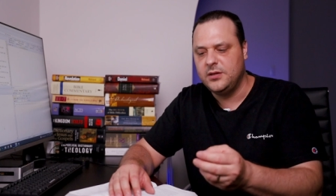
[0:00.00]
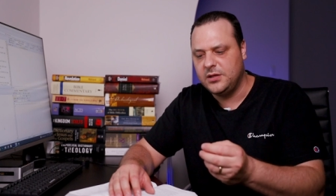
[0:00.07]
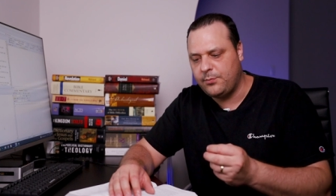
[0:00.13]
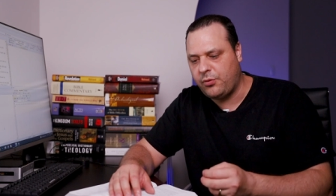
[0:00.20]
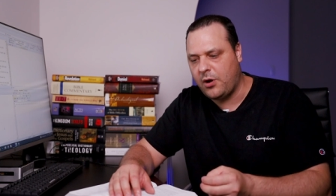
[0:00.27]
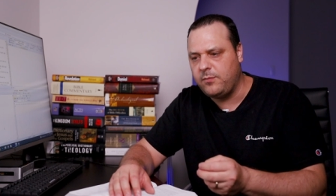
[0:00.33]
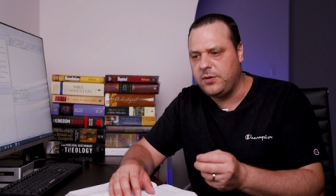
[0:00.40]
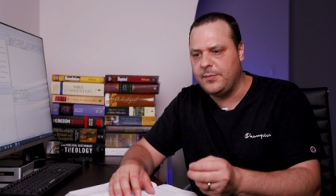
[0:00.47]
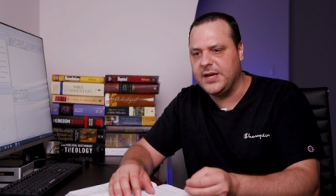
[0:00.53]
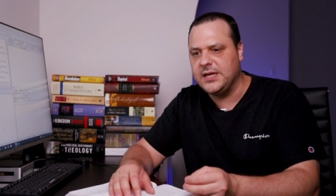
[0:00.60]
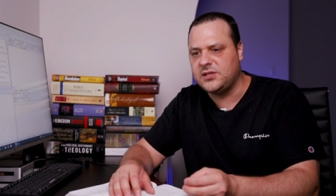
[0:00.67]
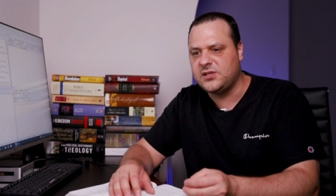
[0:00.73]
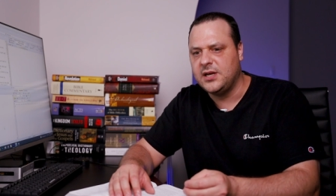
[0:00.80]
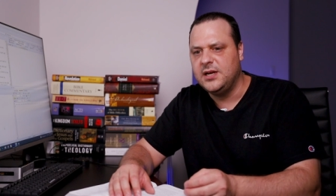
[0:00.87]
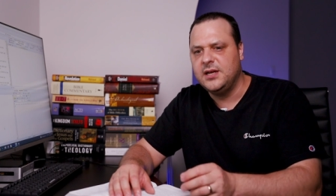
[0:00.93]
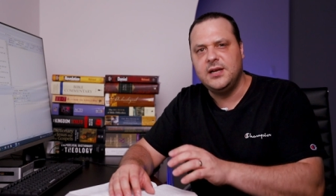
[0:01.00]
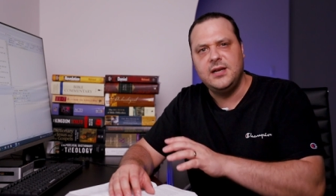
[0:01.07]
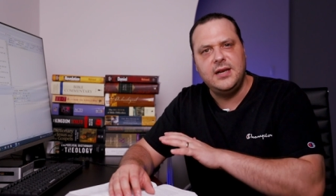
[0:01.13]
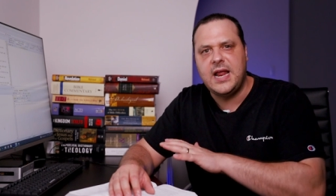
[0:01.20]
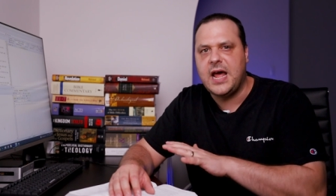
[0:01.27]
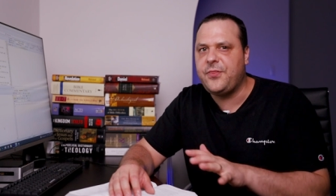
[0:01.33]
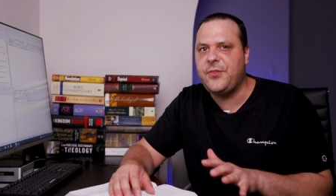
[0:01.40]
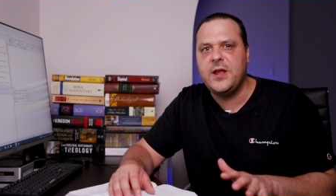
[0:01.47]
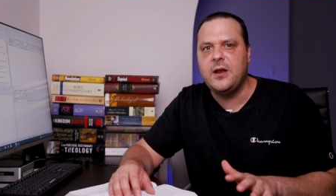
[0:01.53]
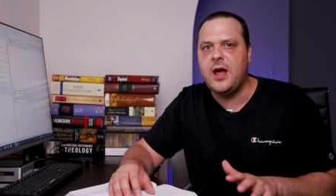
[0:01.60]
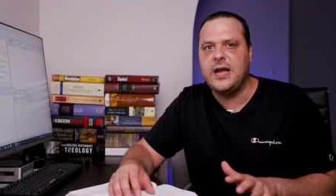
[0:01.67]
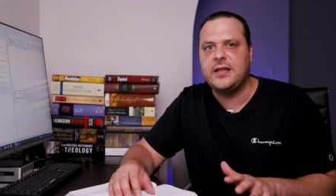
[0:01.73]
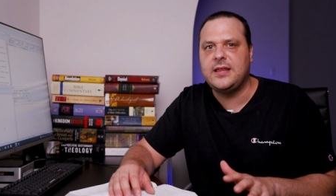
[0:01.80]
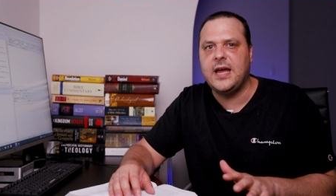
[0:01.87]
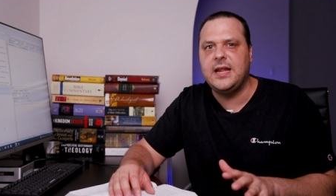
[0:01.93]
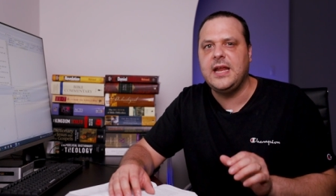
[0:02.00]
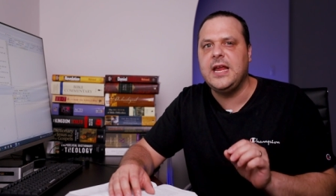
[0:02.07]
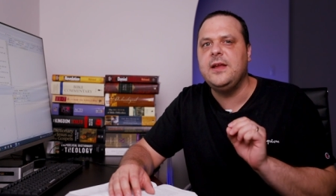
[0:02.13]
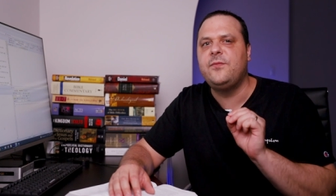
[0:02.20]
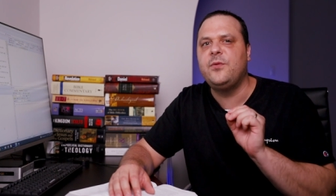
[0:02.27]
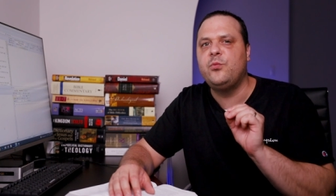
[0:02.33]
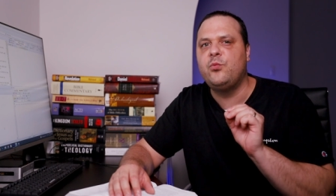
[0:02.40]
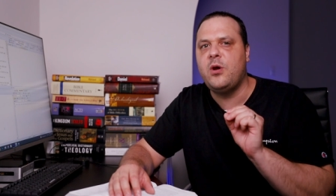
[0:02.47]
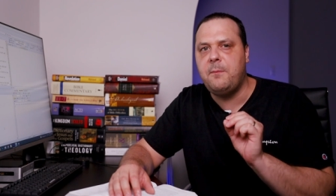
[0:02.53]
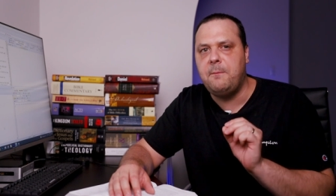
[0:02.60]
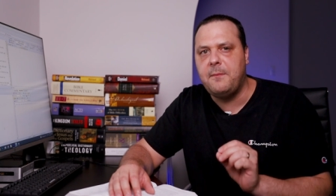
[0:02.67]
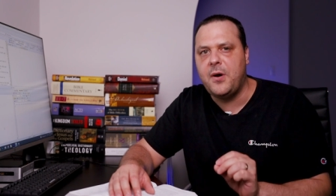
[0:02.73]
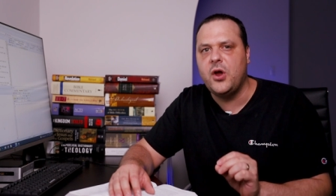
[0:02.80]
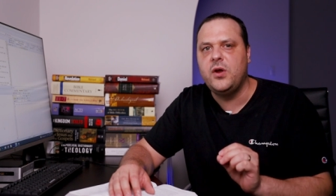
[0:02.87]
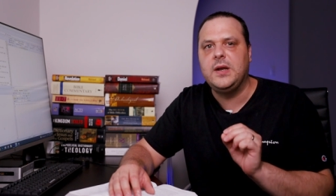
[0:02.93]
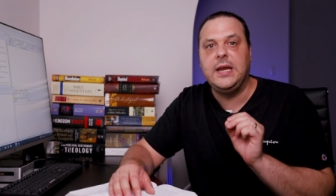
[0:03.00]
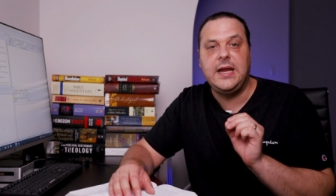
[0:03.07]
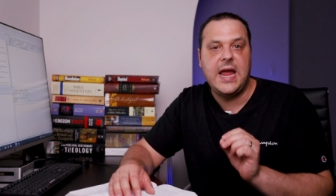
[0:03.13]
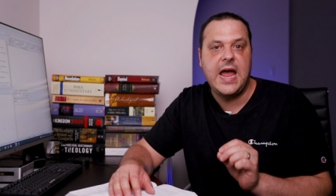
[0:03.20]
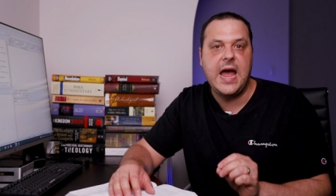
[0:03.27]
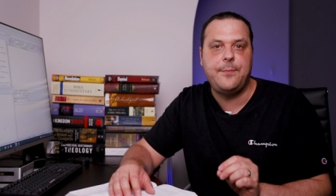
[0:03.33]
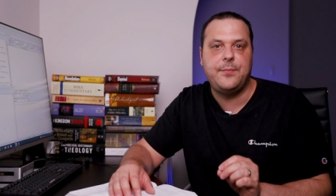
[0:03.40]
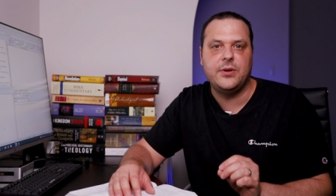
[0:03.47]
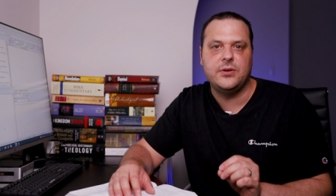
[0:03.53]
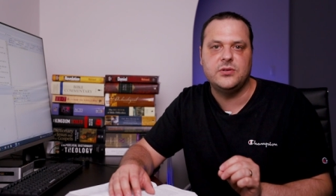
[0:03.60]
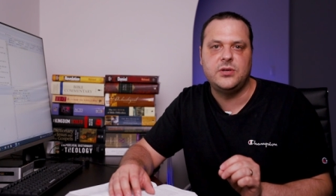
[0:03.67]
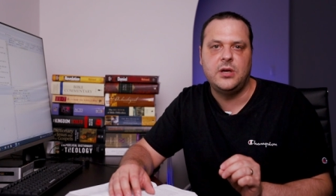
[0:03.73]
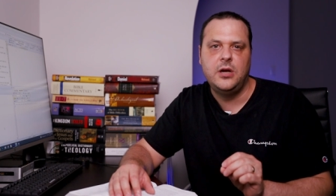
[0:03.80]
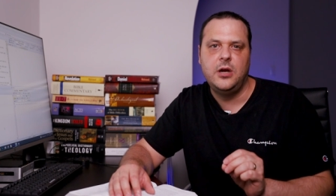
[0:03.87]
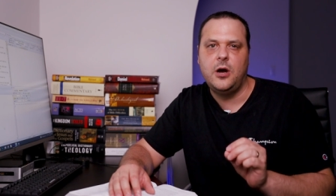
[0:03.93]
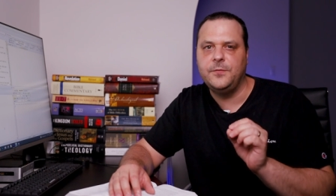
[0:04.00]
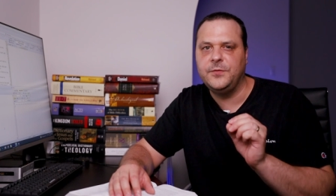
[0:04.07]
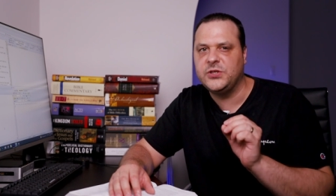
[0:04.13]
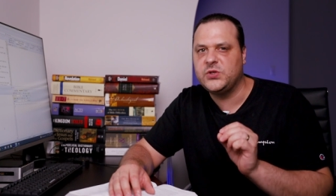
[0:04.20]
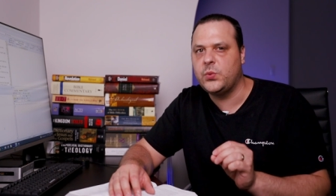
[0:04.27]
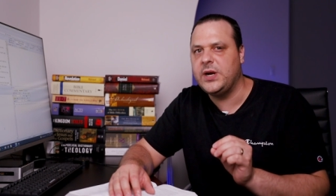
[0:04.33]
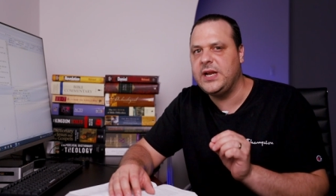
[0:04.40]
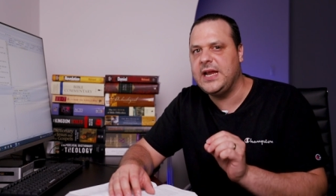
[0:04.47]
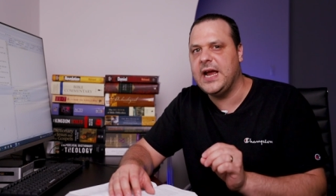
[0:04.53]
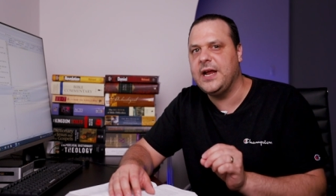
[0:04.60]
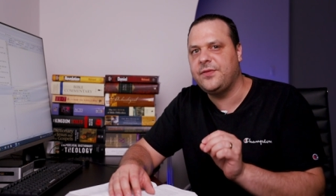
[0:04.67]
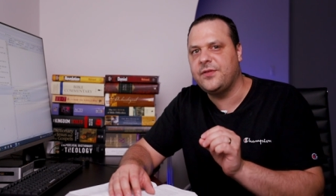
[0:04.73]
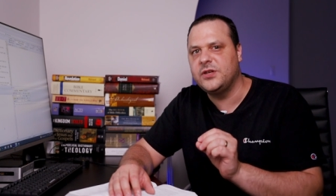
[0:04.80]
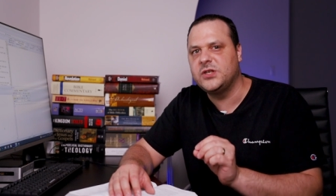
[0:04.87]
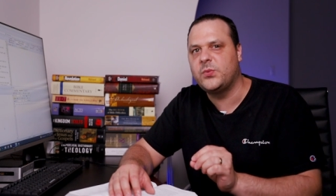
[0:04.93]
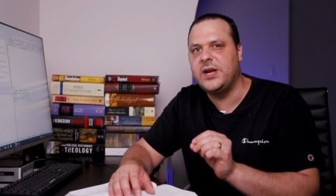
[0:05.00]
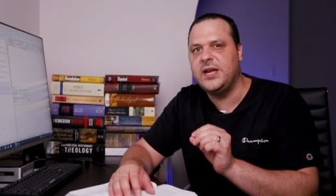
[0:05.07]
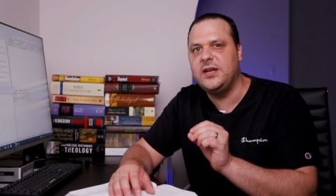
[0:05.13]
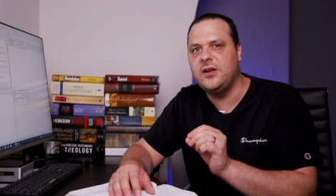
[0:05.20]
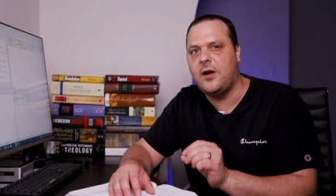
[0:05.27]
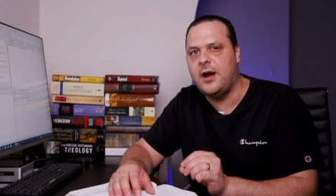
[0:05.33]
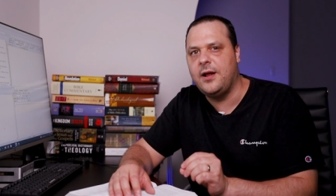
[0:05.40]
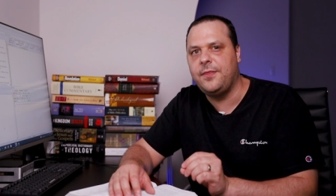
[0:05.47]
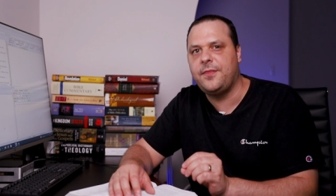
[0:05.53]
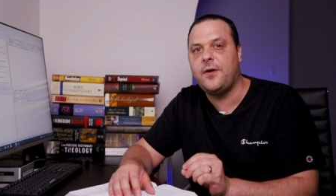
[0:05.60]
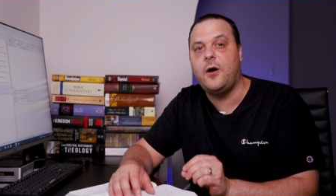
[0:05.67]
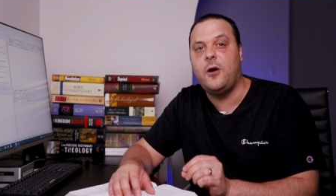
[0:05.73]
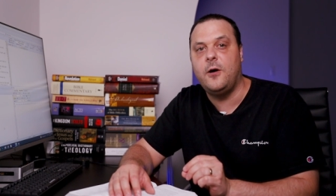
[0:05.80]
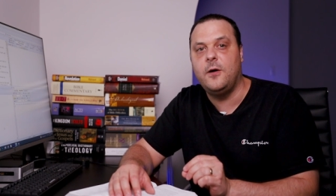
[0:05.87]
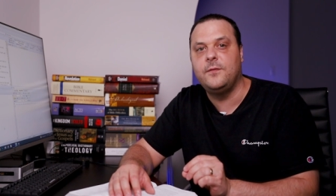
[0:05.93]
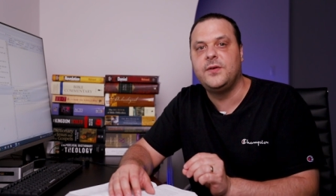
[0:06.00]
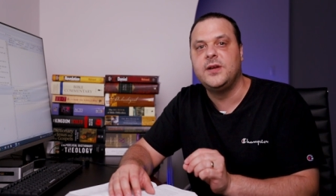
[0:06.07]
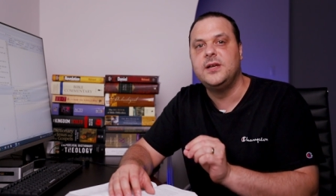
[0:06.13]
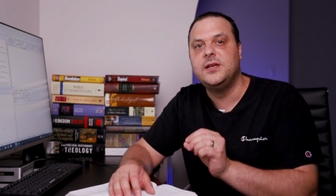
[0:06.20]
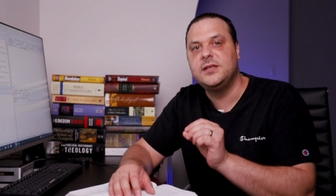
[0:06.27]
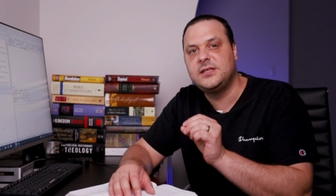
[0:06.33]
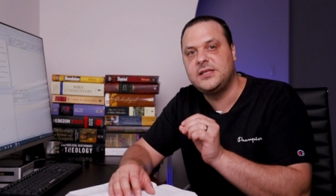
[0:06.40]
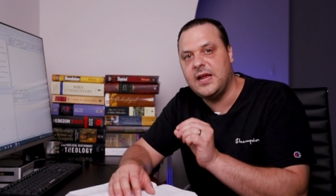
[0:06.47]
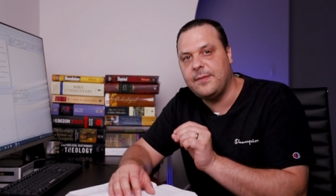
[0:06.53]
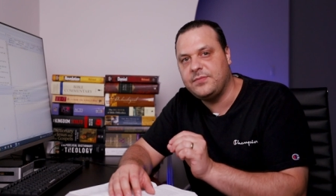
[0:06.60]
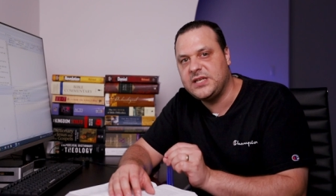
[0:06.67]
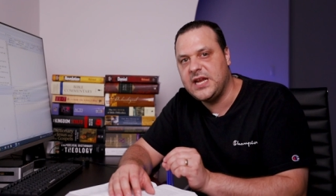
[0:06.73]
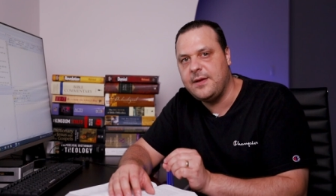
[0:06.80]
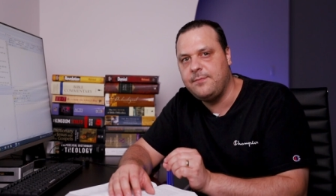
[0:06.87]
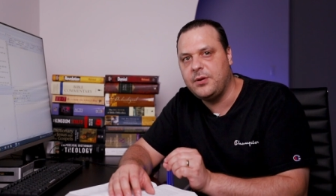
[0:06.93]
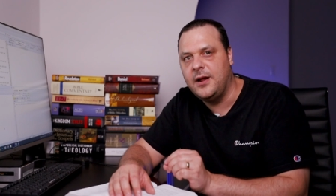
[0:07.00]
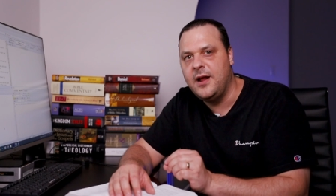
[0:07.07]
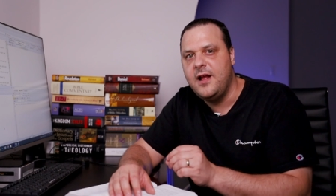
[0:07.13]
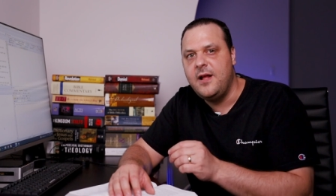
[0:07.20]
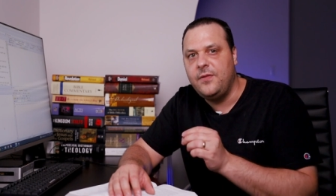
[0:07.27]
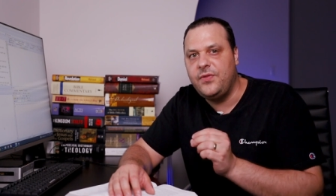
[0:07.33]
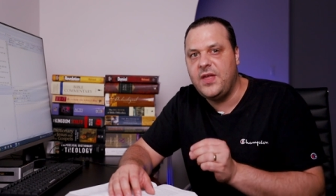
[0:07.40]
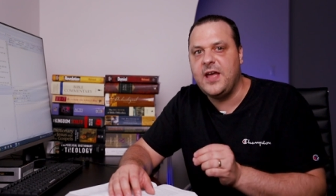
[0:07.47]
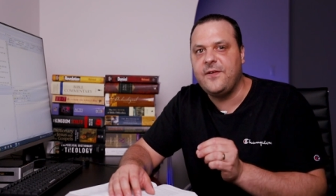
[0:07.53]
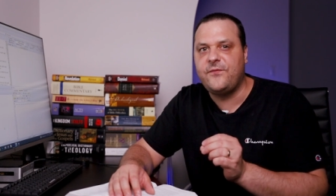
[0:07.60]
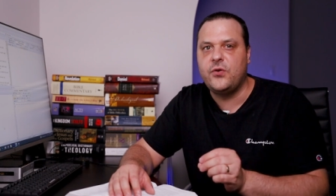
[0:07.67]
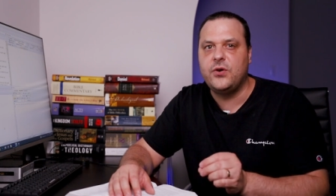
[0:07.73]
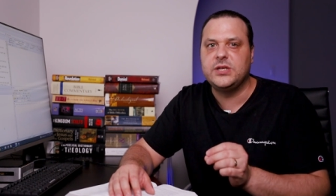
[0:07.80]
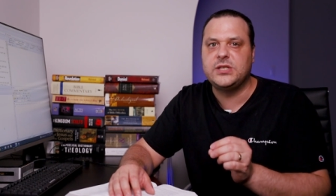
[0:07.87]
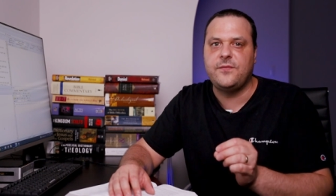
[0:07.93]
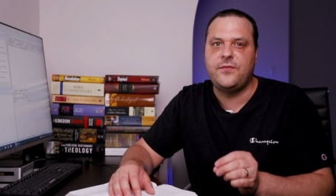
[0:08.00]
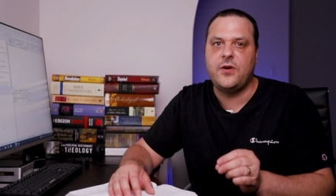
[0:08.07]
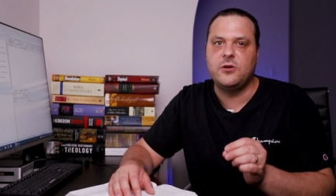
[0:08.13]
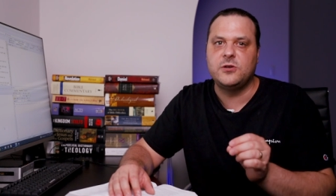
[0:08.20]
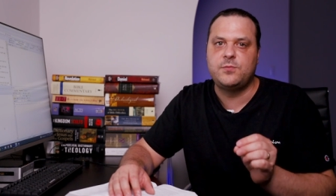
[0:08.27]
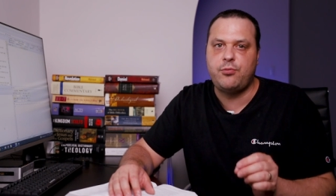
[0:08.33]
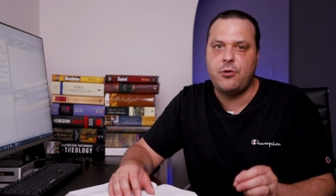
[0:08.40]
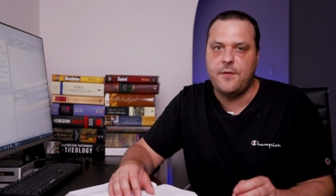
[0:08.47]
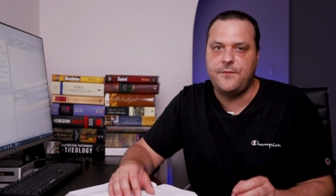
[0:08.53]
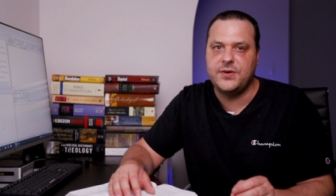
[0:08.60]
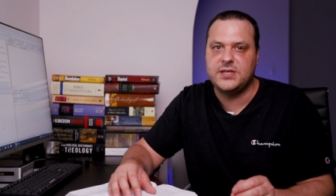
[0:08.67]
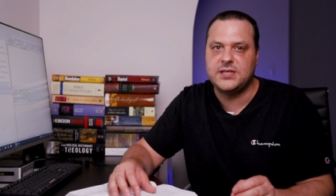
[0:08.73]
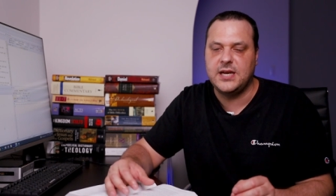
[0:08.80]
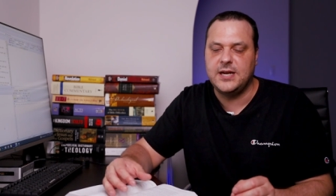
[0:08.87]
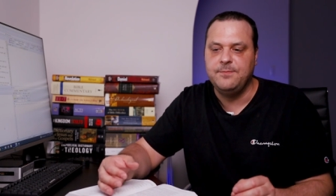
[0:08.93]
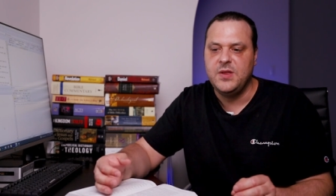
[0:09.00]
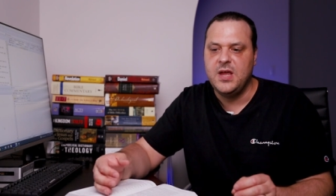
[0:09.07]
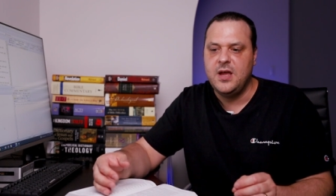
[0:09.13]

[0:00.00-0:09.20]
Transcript: The problem is, nothing like that even remotely happened on the 28th and 29th of September. Therefore, it's a false prophecy.